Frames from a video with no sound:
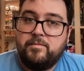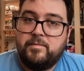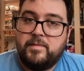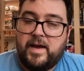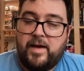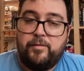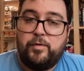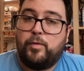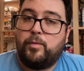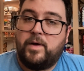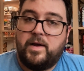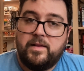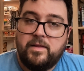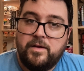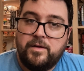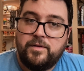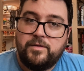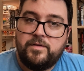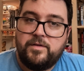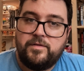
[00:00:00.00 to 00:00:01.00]
have you read
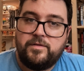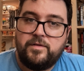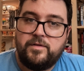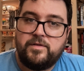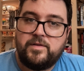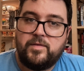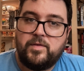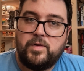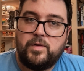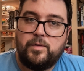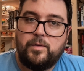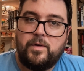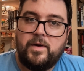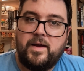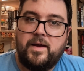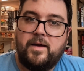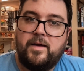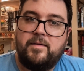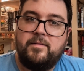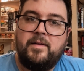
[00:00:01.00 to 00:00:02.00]
Little Sisters of
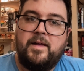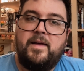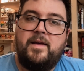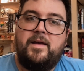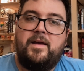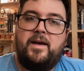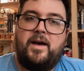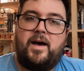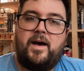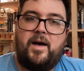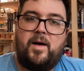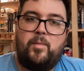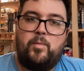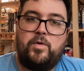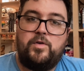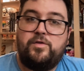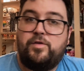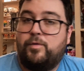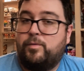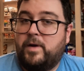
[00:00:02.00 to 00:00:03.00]
Eluria?
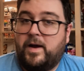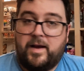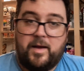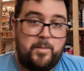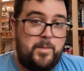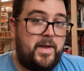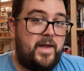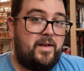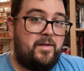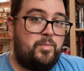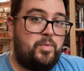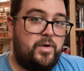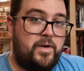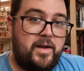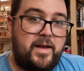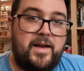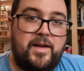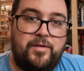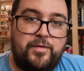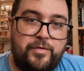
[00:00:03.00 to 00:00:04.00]
Would you recommend
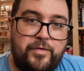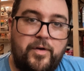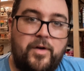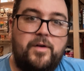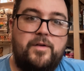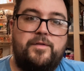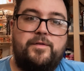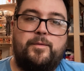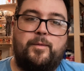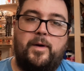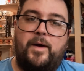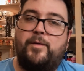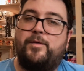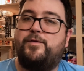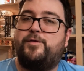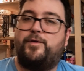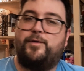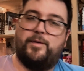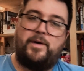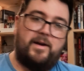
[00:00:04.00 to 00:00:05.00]
putting it first? Where would
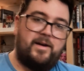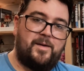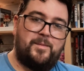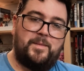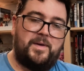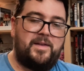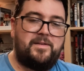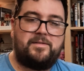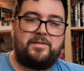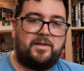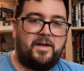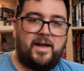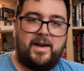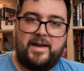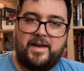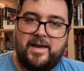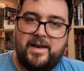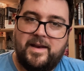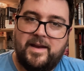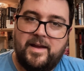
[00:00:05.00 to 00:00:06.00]
you recommend
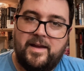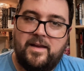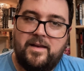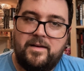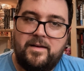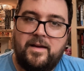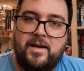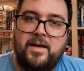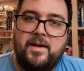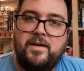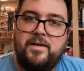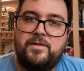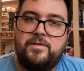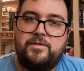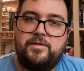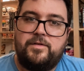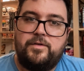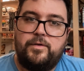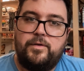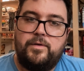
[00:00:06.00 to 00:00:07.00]
slotting it in
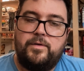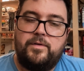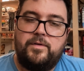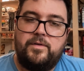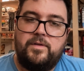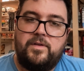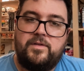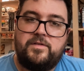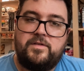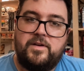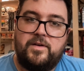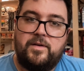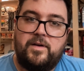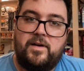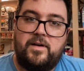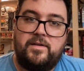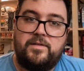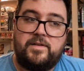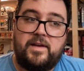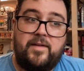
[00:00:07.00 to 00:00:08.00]
to the
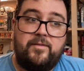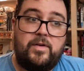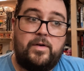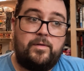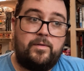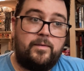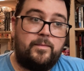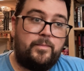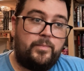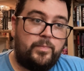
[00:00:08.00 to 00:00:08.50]
series? Have you